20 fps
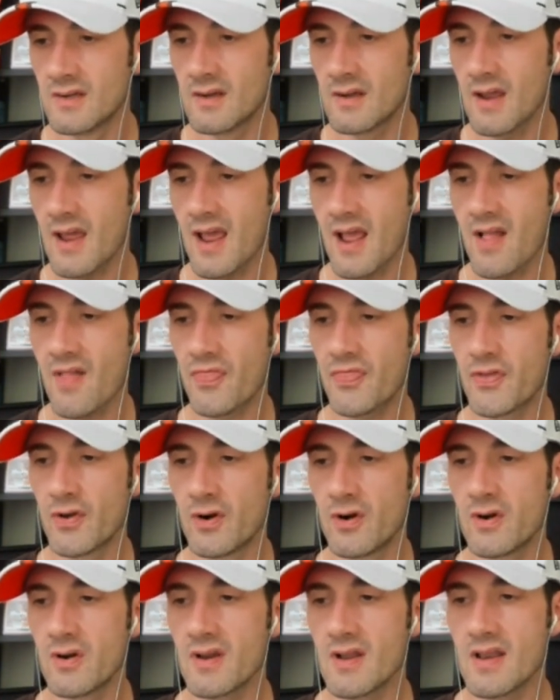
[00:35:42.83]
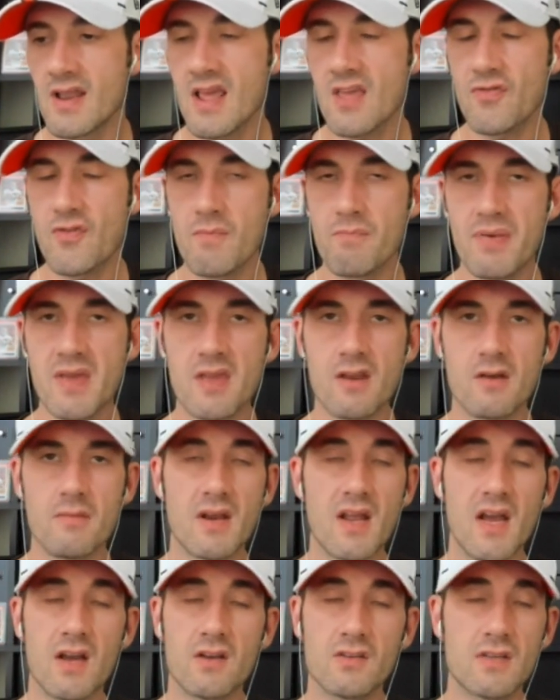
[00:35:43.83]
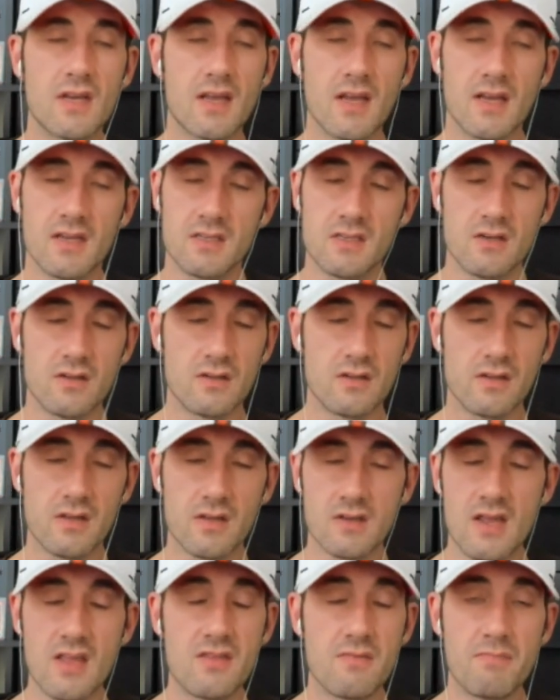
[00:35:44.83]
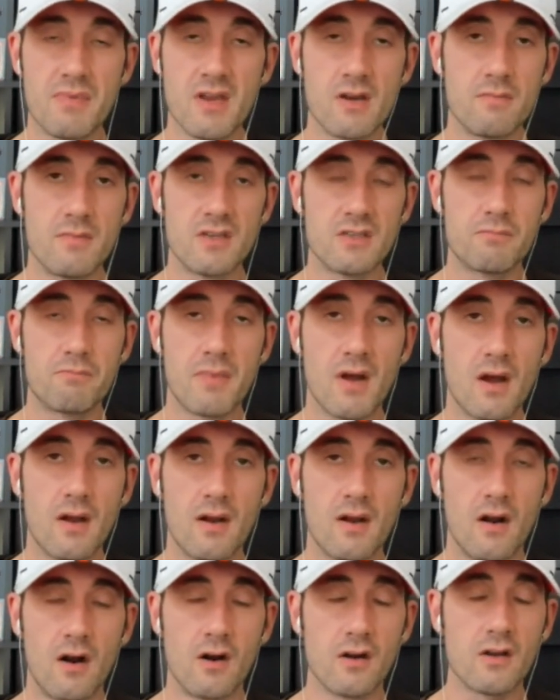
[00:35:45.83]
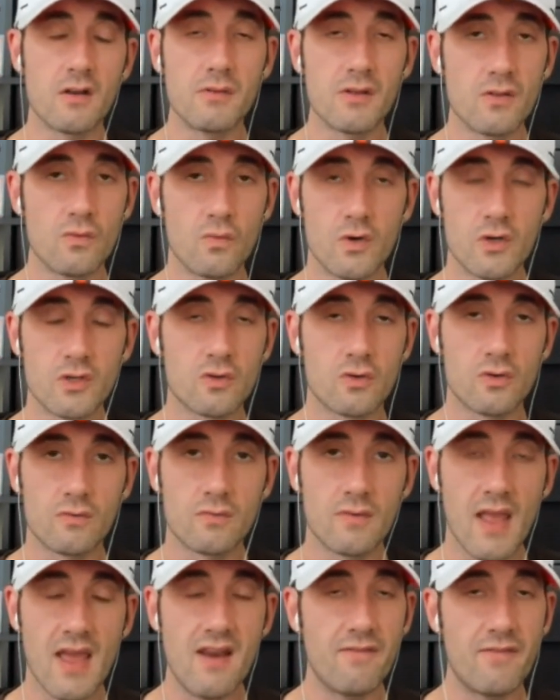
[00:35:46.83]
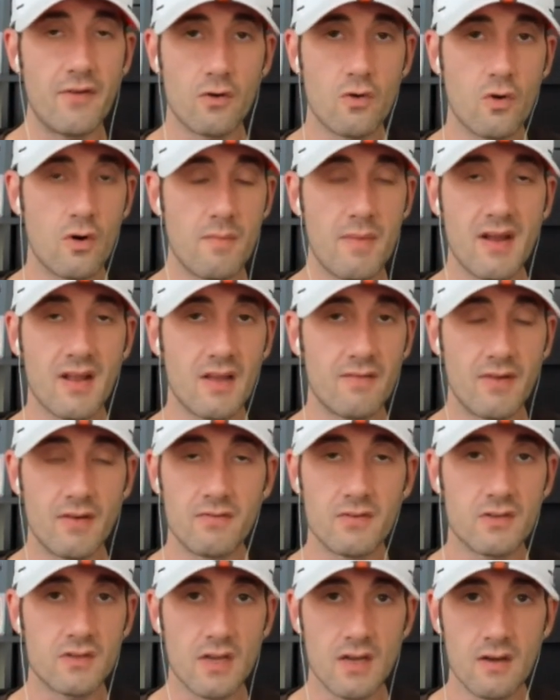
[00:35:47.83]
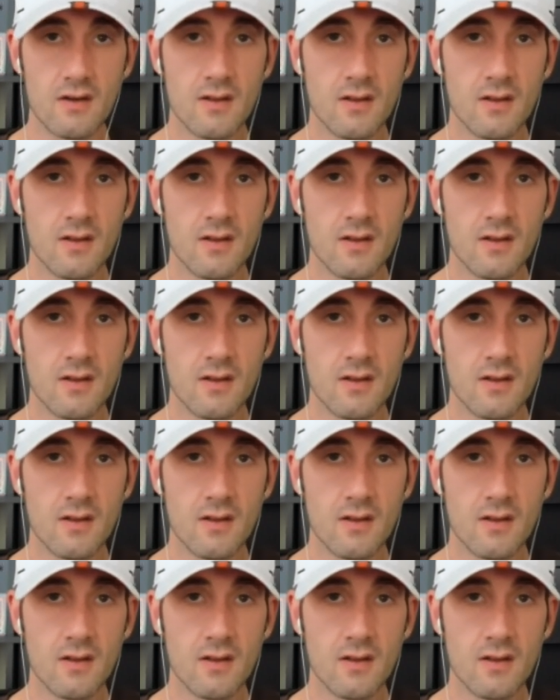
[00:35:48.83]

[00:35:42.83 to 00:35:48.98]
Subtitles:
and third Nathan Peterman. How's that guy still in the league? Nathan Peterman's arguably the worst NFL quarterback I've ever seen.